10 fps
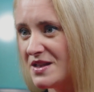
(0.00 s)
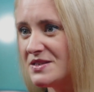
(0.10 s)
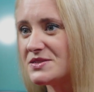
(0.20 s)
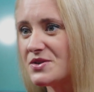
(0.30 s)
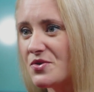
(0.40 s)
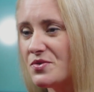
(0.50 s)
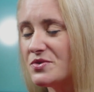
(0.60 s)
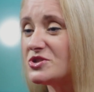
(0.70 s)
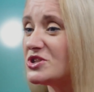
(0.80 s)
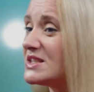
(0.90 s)
So
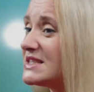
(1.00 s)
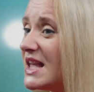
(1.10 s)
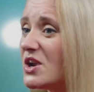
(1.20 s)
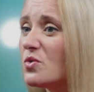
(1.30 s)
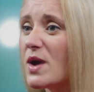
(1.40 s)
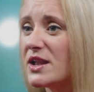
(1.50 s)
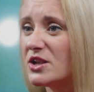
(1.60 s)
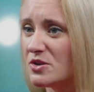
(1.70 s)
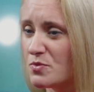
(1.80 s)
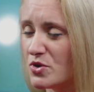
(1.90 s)
just like a
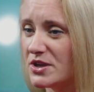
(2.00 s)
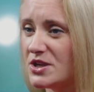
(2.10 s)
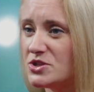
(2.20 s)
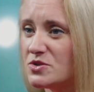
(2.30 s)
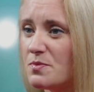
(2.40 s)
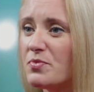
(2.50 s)
regular mortgage,